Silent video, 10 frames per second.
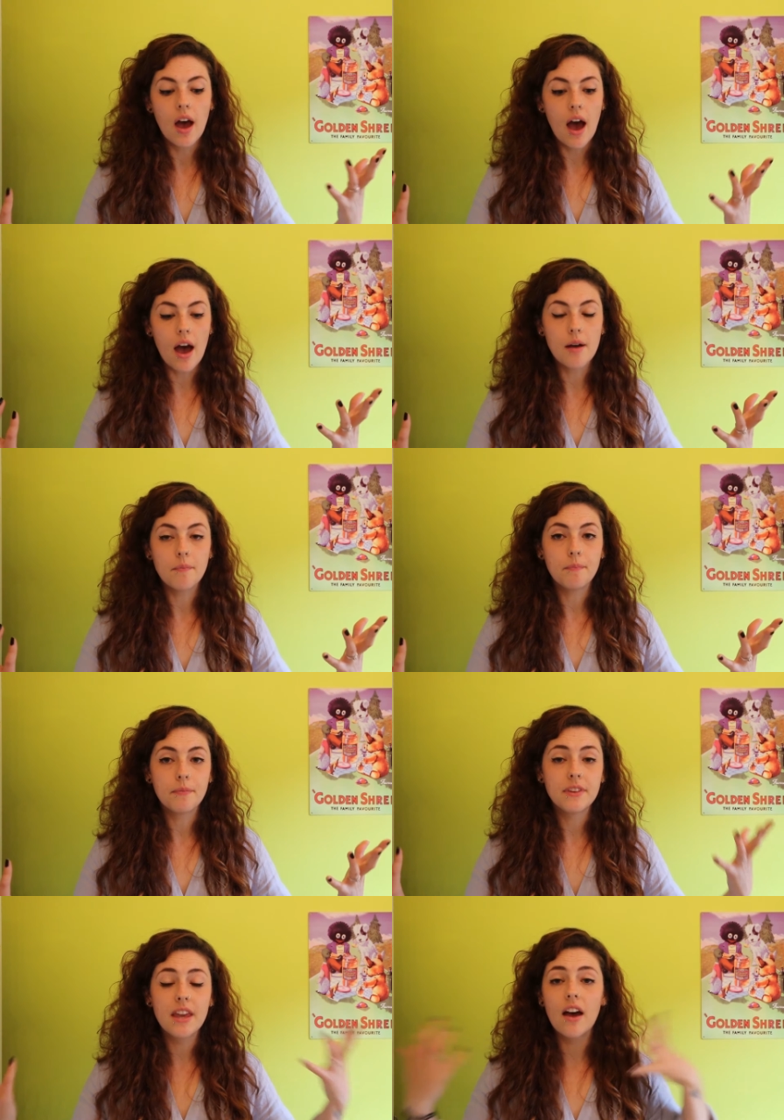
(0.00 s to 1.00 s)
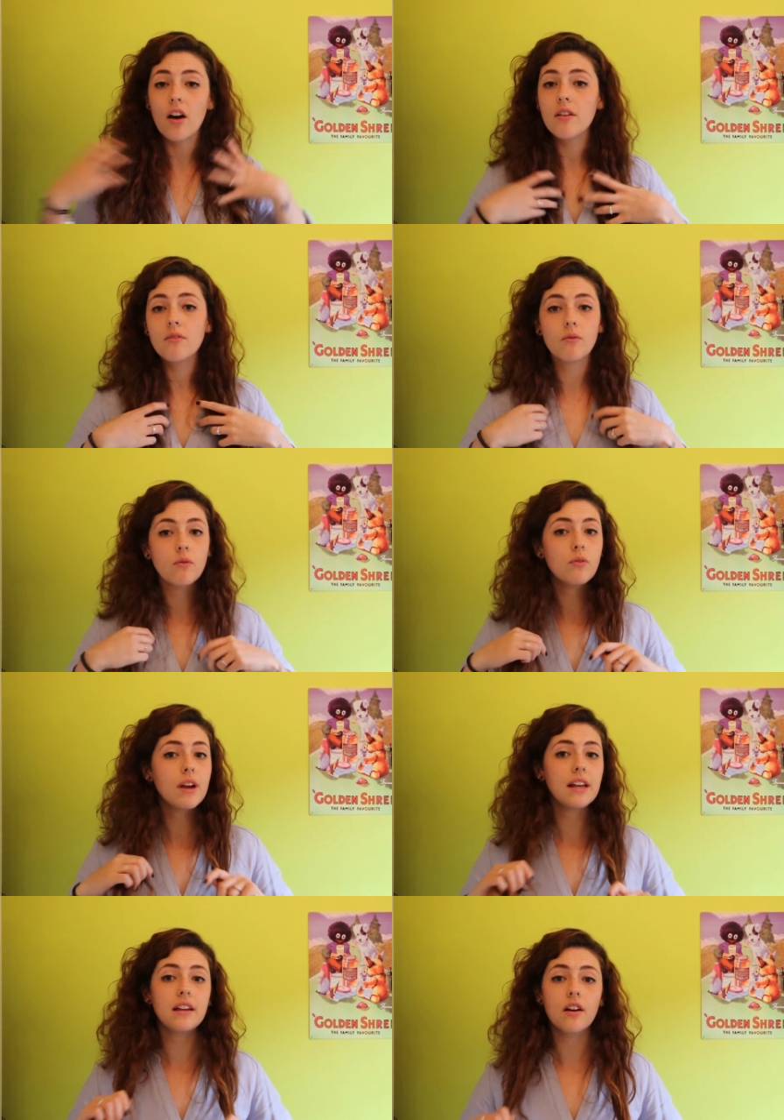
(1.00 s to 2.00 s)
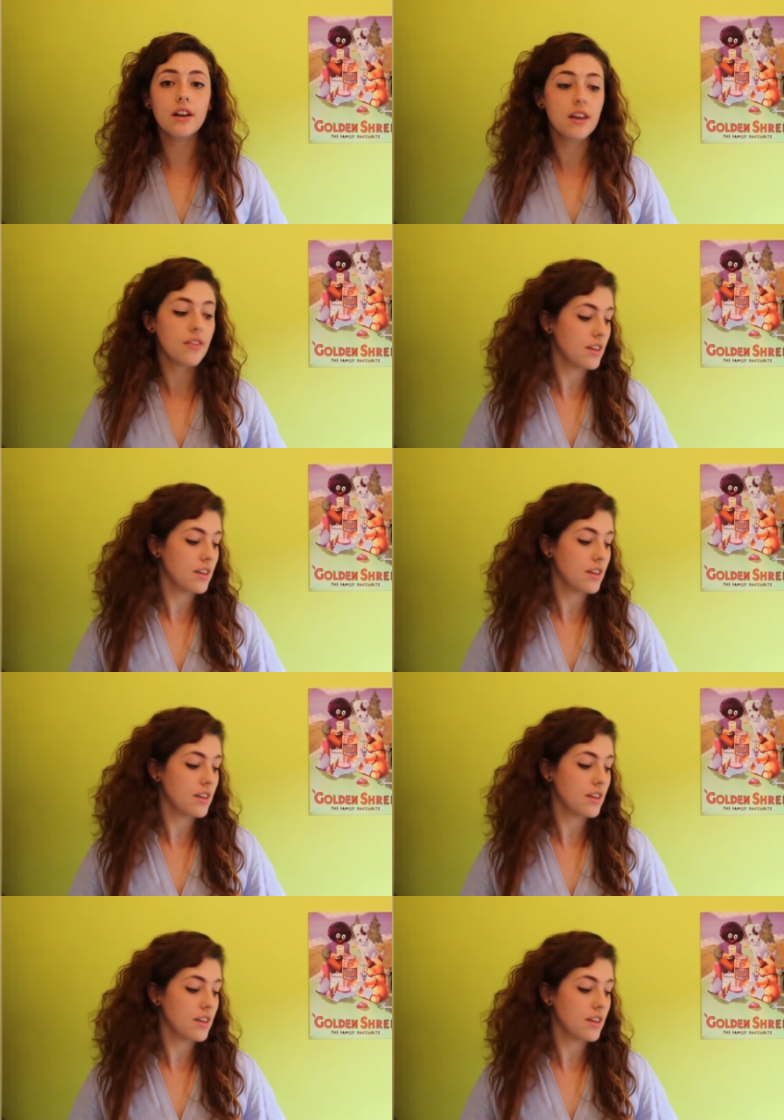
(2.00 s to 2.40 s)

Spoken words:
yeah, I'm really liking